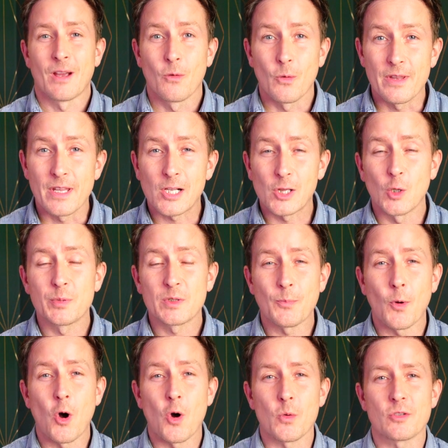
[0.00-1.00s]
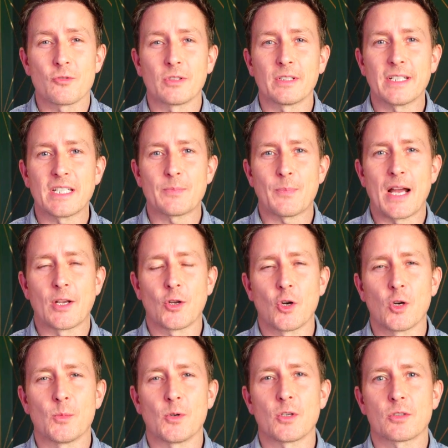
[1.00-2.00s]
When the Club Sport was released by
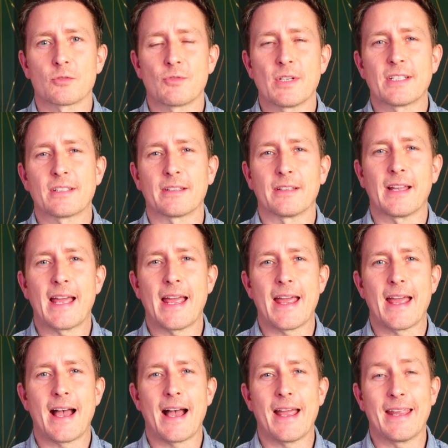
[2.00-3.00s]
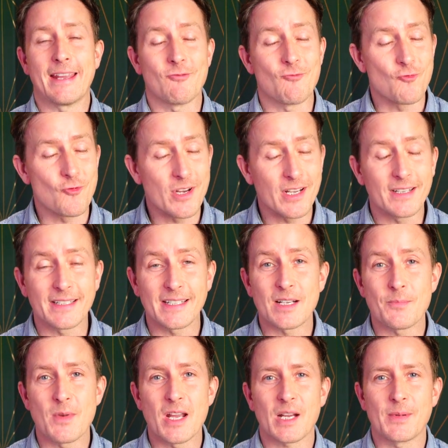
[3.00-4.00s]
NOMOS recently, it really
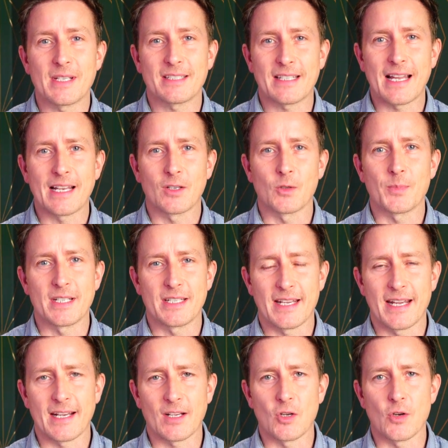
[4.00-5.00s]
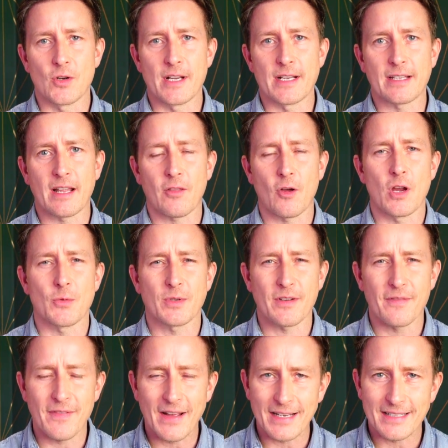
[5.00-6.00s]
did make me stand up and take notice. I thought it was a
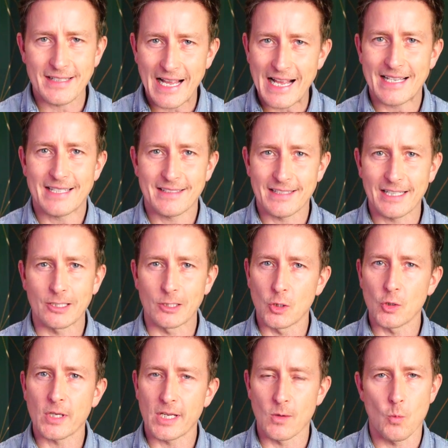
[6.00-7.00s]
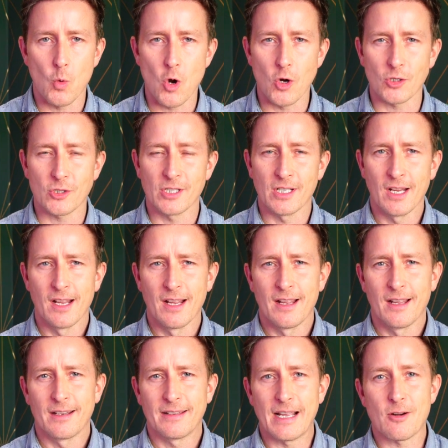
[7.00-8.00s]
fantastic looking watch.
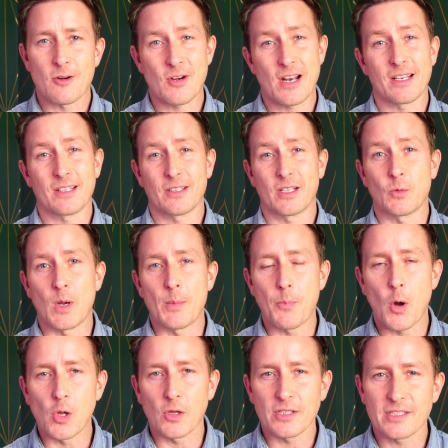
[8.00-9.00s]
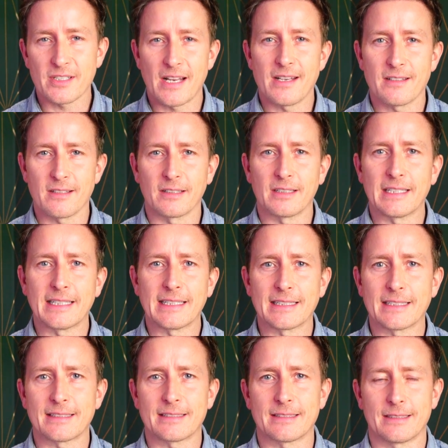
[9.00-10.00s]
Now granted, with polished centre
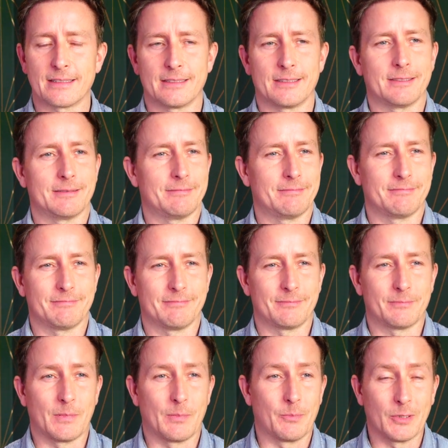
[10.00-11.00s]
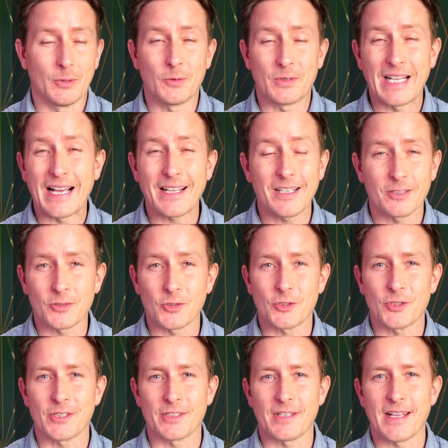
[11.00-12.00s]
links, blue dials
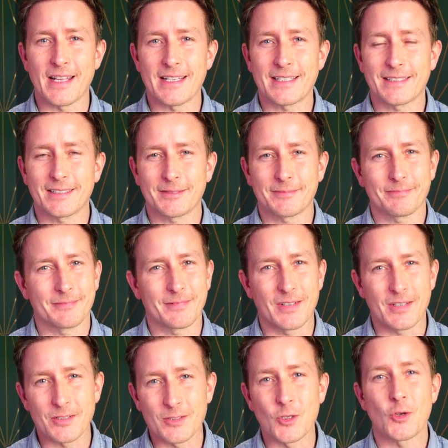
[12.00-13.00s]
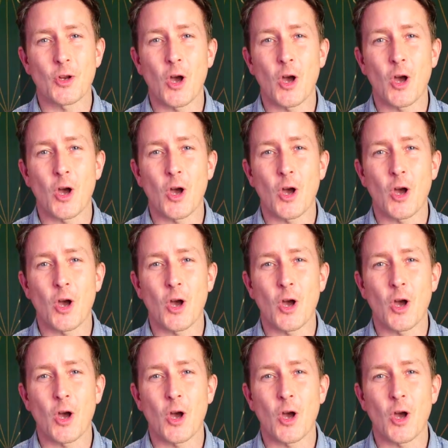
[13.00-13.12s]
such as this, there's going